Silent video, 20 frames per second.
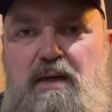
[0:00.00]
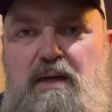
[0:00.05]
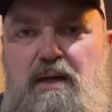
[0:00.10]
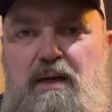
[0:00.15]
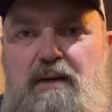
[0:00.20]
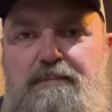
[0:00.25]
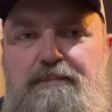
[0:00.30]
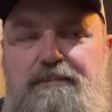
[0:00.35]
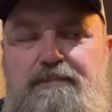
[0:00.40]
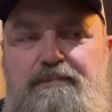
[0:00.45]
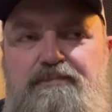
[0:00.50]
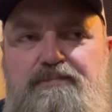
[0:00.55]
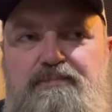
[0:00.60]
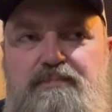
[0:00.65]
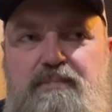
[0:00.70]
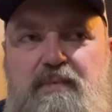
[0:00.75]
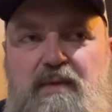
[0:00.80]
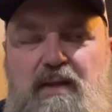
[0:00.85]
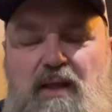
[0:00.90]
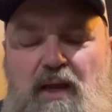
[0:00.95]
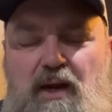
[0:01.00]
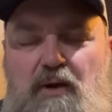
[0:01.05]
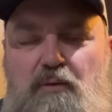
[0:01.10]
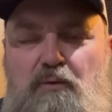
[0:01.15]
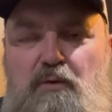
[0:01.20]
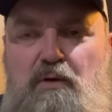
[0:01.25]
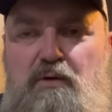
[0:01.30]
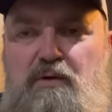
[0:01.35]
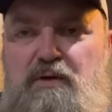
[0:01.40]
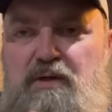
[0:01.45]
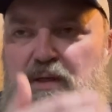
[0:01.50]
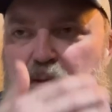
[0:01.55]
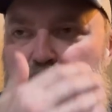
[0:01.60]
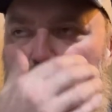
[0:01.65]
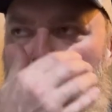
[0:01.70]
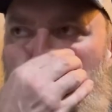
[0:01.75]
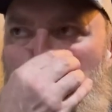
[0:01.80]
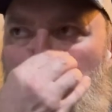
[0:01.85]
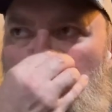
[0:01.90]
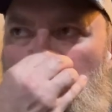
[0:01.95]
Um, I wrote a
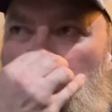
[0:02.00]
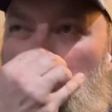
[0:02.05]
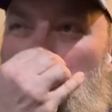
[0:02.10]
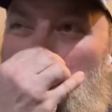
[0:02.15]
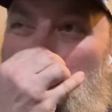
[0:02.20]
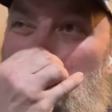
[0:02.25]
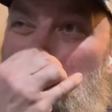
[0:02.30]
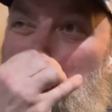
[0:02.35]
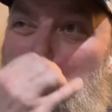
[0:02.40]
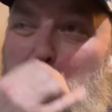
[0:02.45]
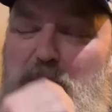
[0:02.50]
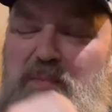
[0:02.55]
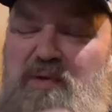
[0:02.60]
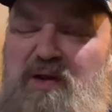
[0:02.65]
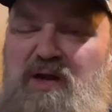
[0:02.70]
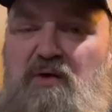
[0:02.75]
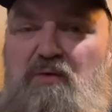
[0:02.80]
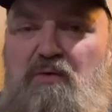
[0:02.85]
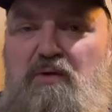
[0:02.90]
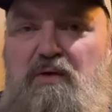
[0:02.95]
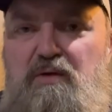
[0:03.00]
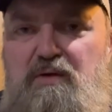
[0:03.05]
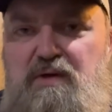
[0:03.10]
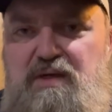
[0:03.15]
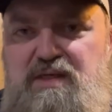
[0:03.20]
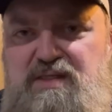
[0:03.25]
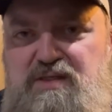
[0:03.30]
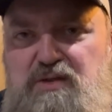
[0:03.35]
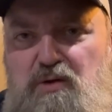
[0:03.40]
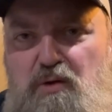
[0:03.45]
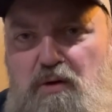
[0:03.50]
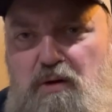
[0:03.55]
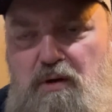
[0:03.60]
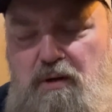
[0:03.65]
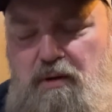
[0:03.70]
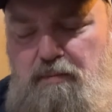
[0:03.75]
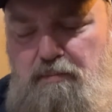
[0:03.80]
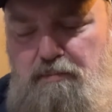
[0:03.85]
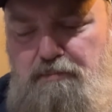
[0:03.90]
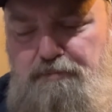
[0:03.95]
I wrote a
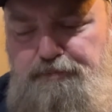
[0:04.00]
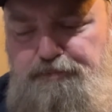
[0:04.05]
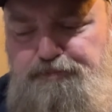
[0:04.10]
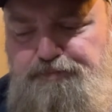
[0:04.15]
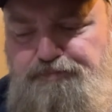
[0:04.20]
song